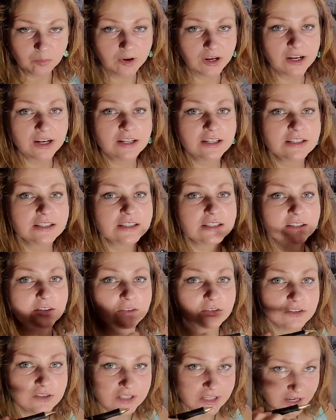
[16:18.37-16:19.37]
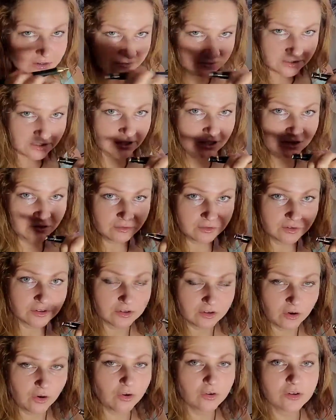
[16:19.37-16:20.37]
but it's definitely will
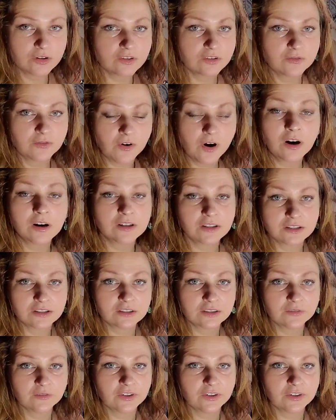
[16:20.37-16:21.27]
go farther,